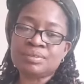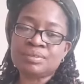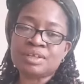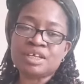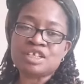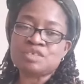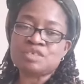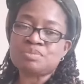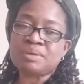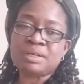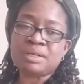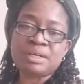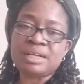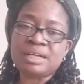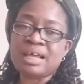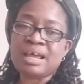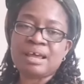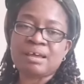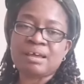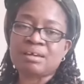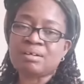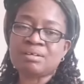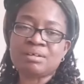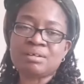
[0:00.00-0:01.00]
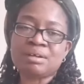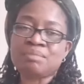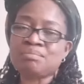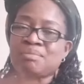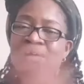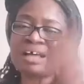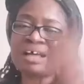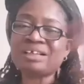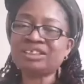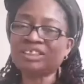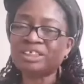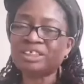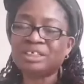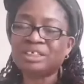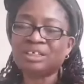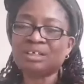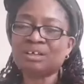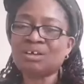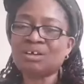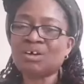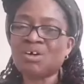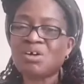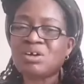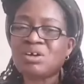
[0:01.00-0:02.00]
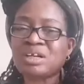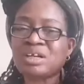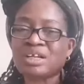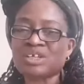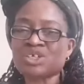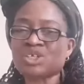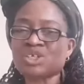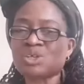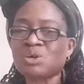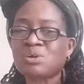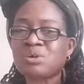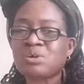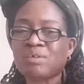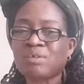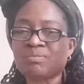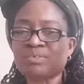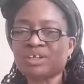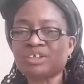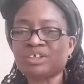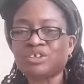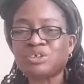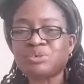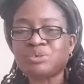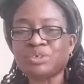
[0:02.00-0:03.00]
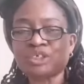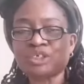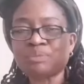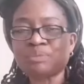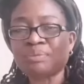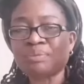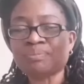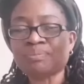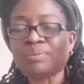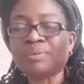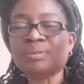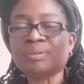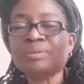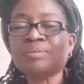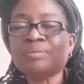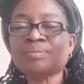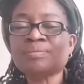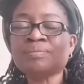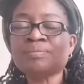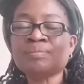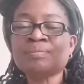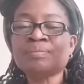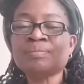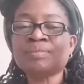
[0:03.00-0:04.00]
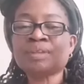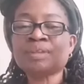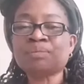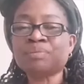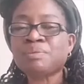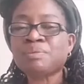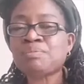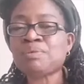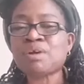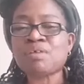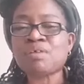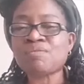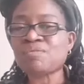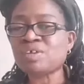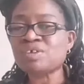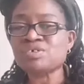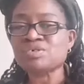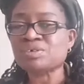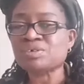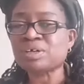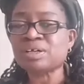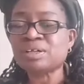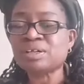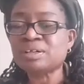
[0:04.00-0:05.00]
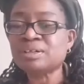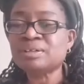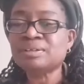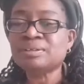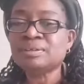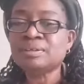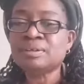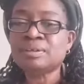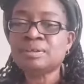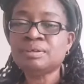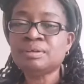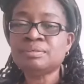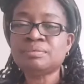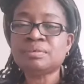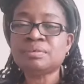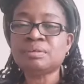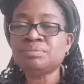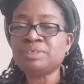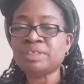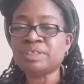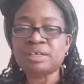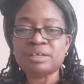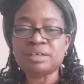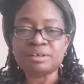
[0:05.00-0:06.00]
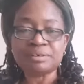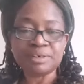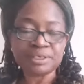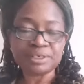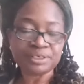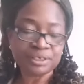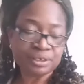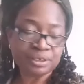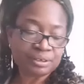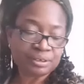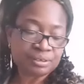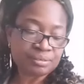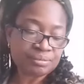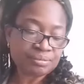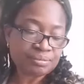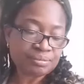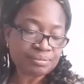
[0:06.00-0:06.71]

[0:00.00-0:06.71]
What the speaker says: It's been there. Imagine all the story of the Jewish people, the people of Israel, from generation.